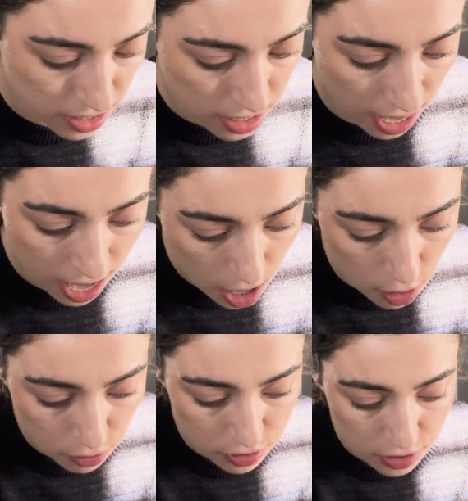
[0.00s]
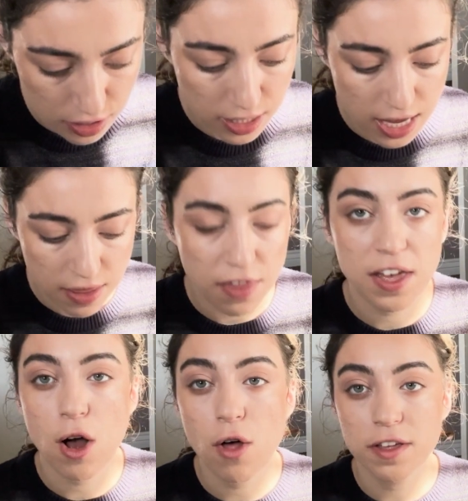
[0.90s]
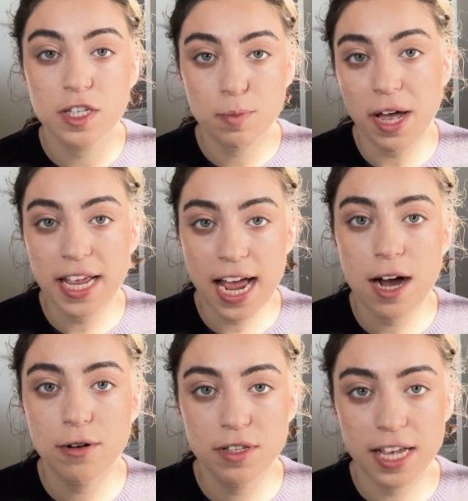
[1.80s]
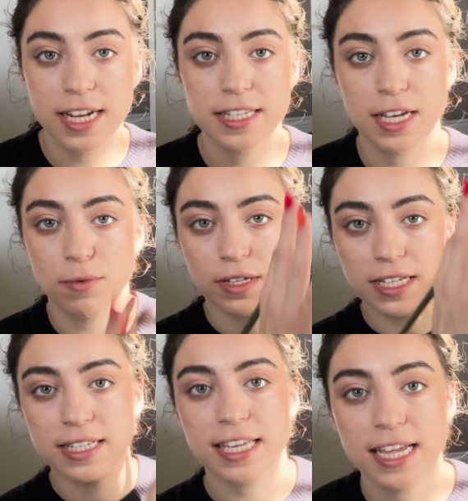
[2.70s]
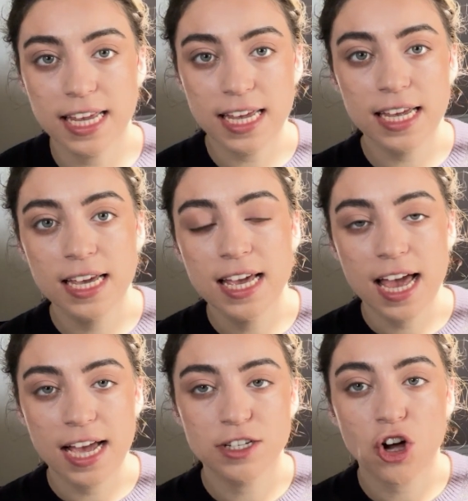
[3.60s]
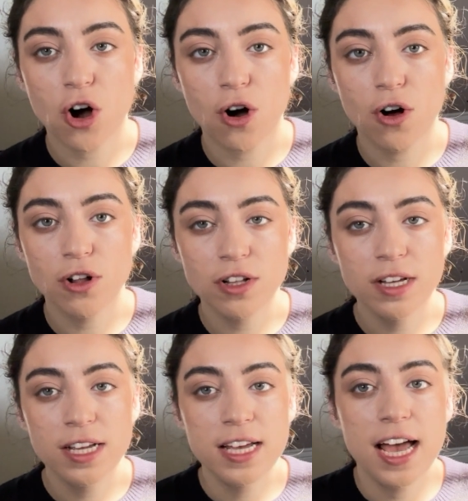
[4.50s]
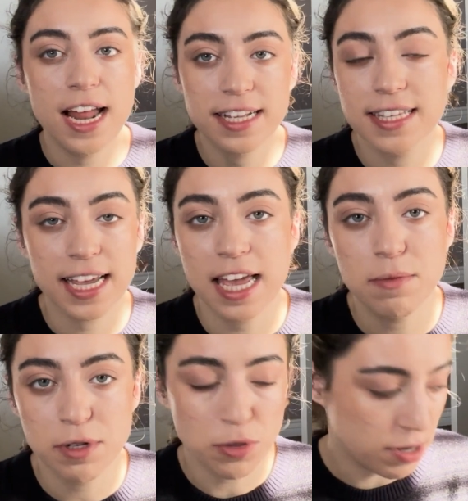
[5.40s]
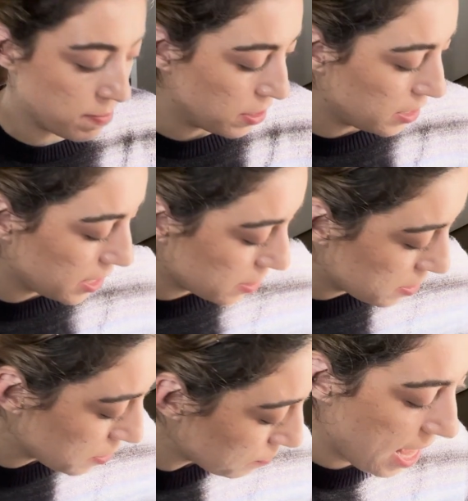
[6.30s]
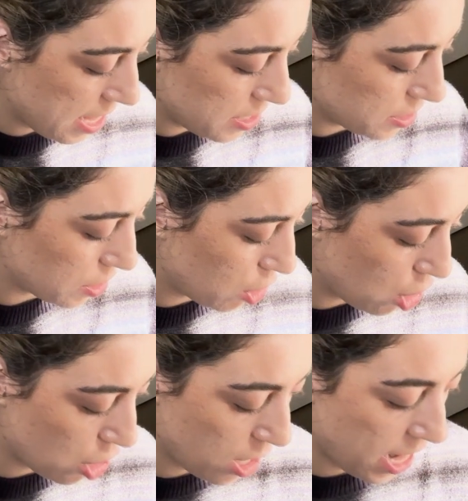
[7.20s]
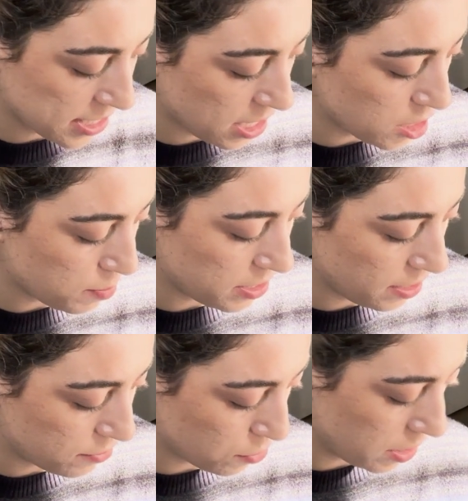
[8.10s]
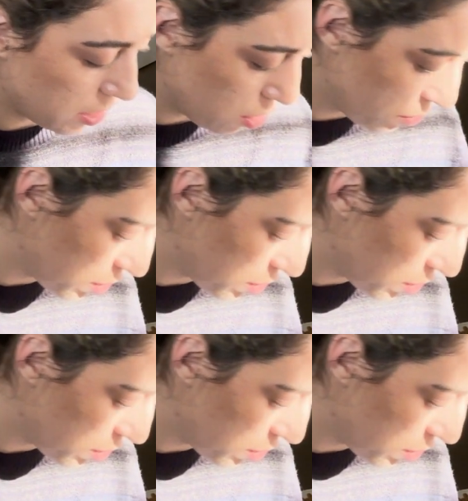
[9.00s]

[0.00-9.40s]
in a house that they call the Spite House, and it's like really skinny and tall, and it's like in between buildings, and her ex-husband lives really close